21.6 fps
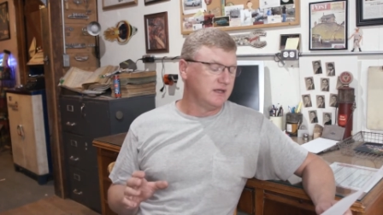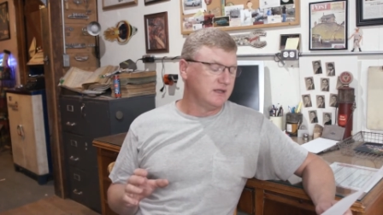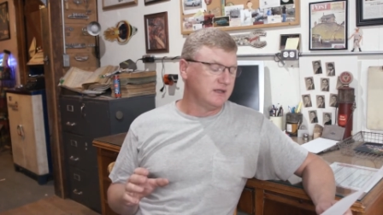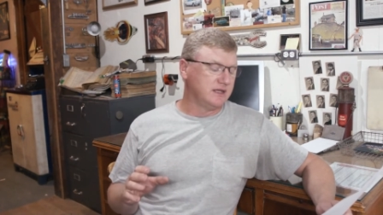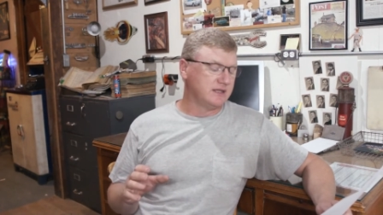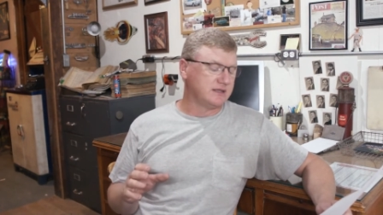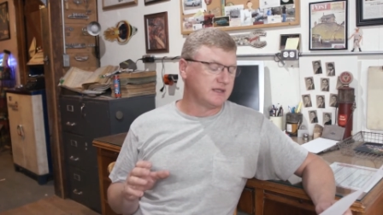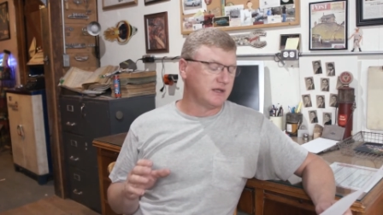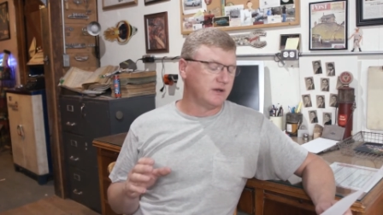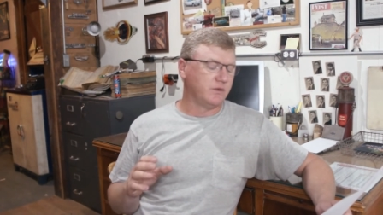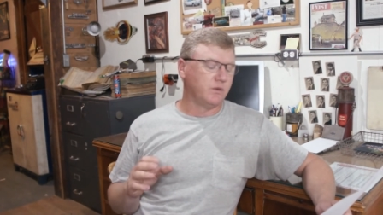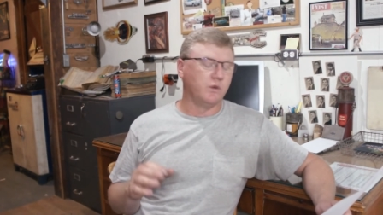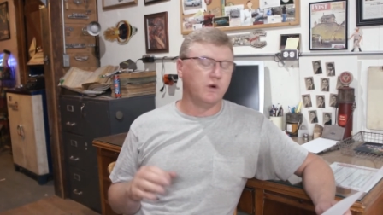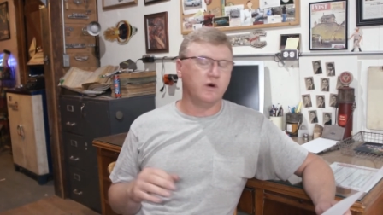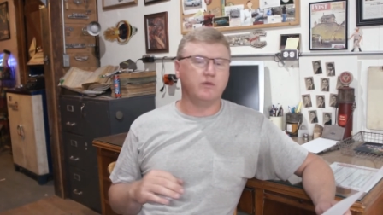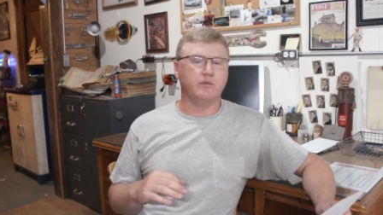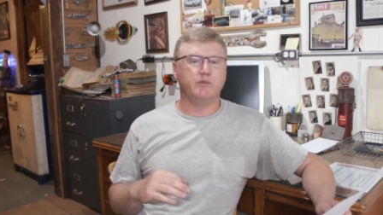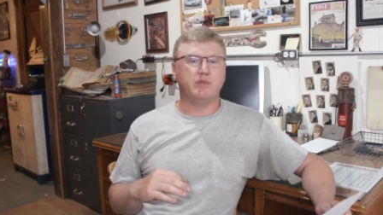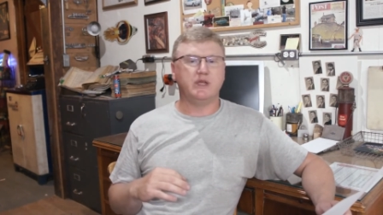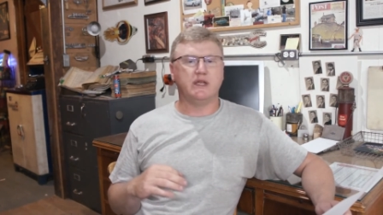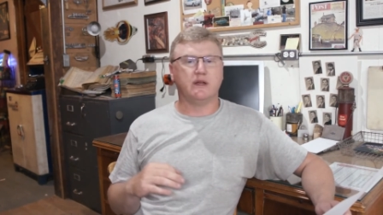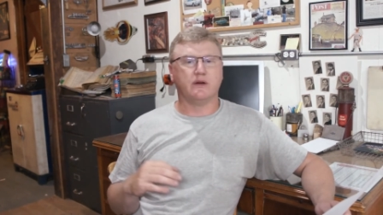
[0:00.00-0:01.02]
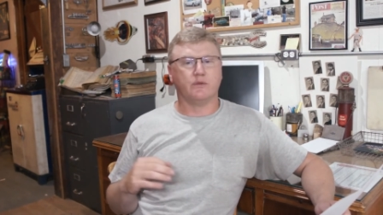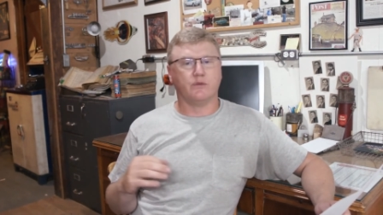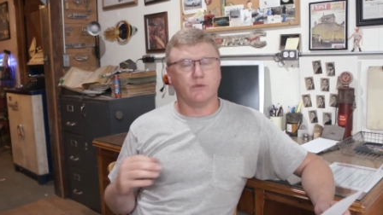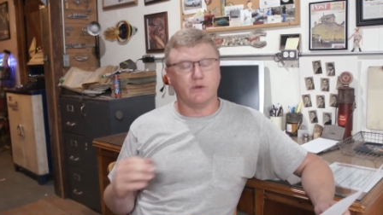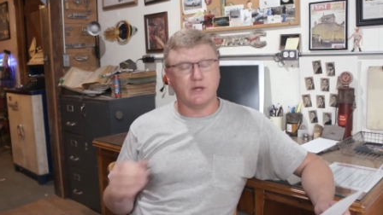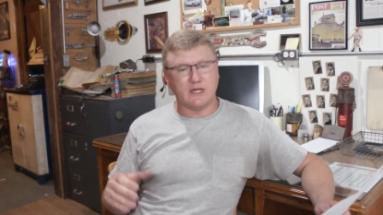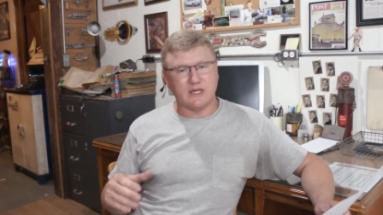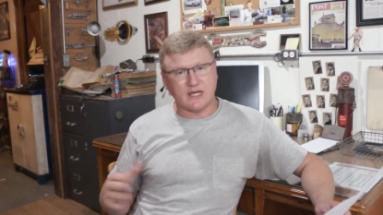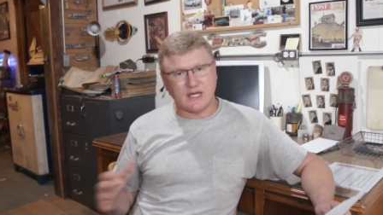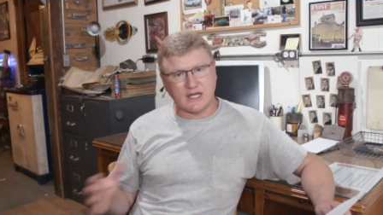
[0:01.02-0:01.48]
that there won't be a
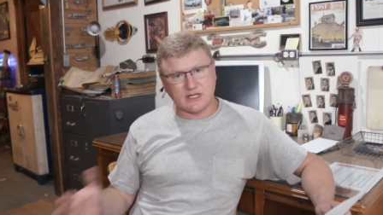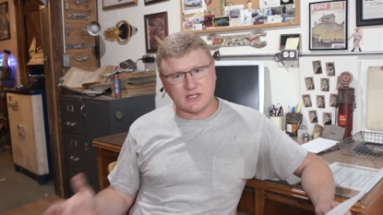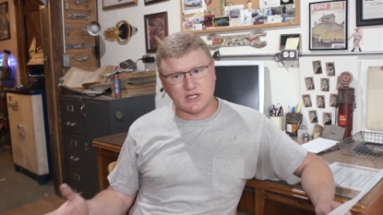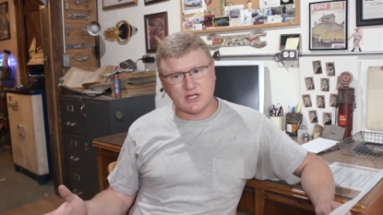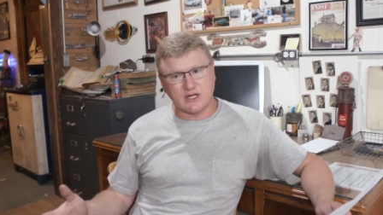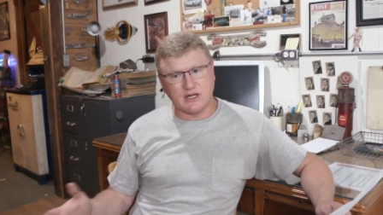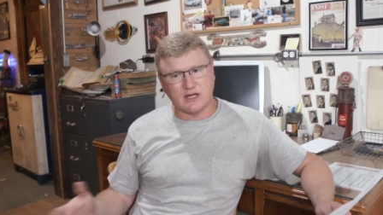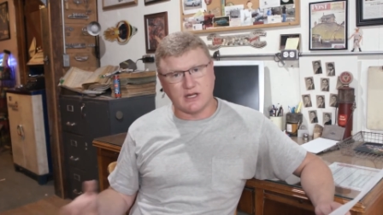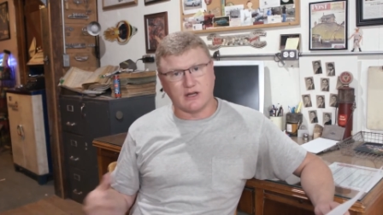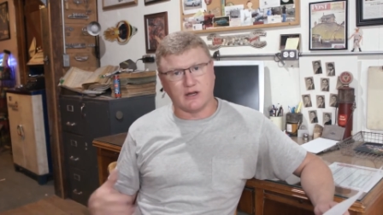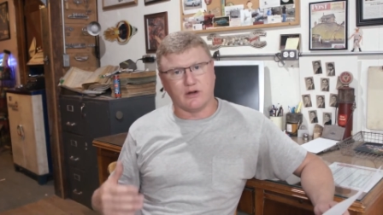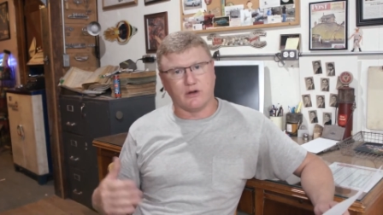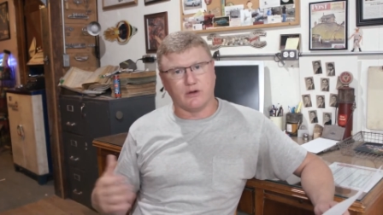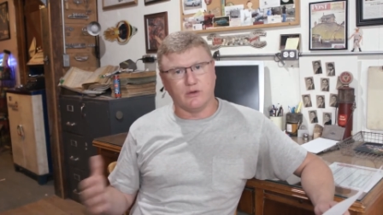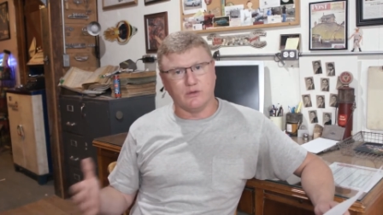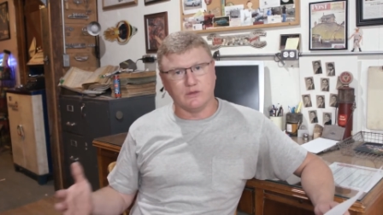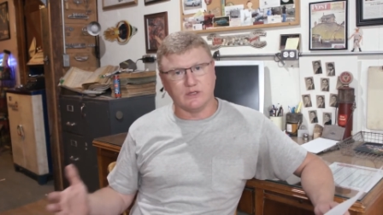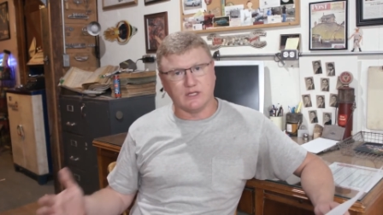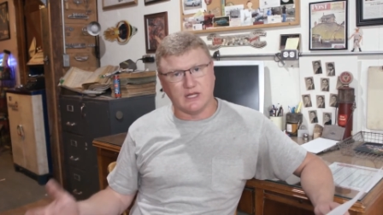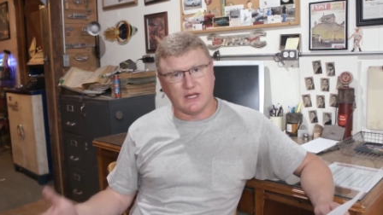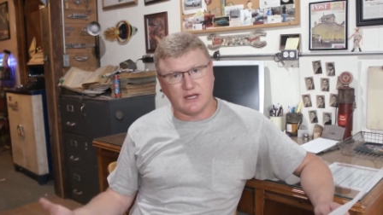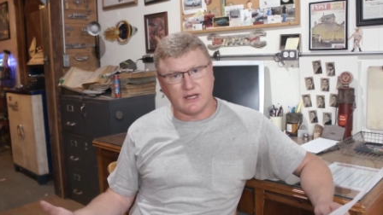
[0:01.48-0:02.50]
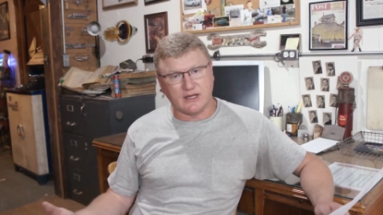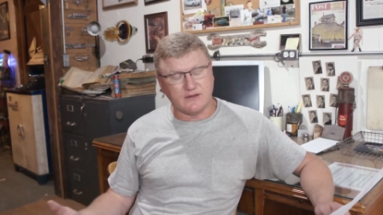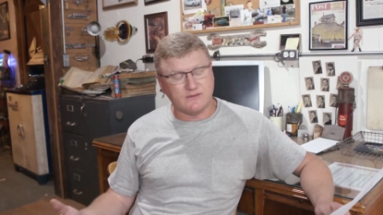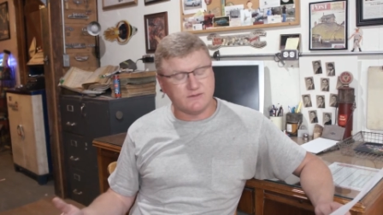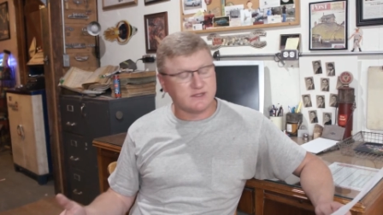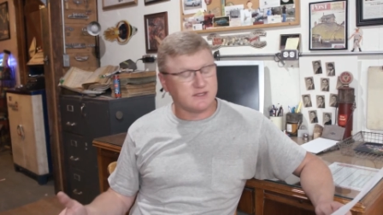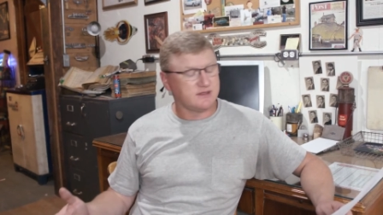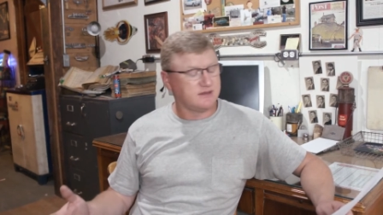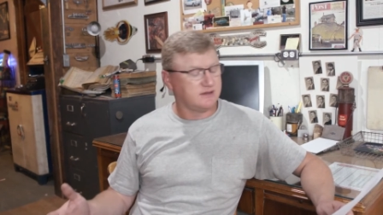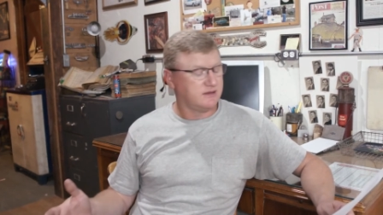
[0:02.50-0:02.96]
reaction in our own
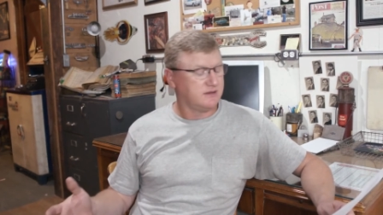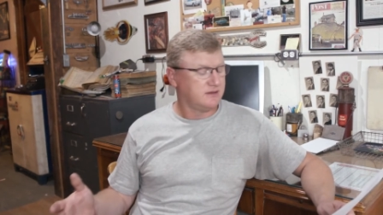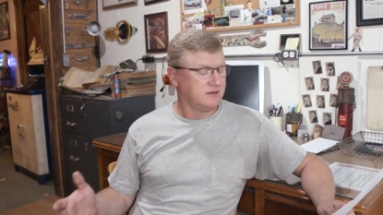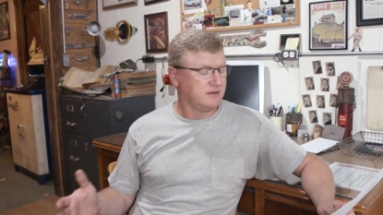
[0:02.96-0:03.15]
lives?